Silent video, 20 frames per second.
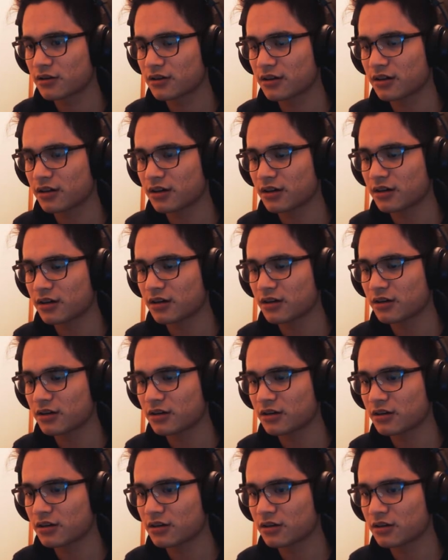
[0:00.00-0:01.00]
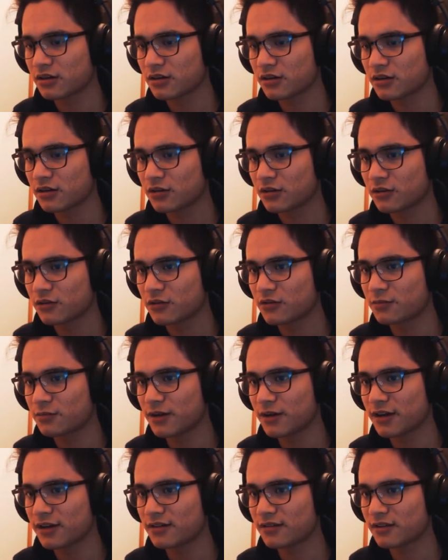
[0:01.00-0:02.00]
Okay. Use
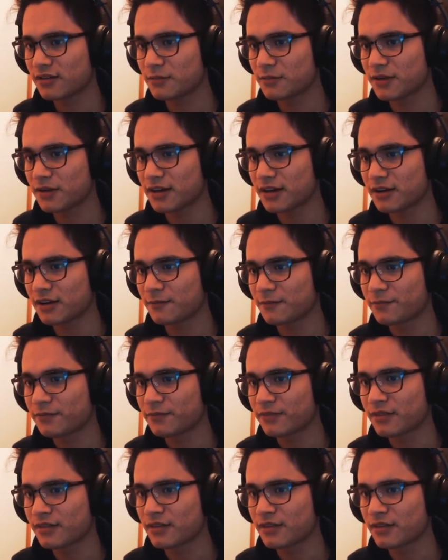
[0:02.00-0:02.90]
bed, sleep now.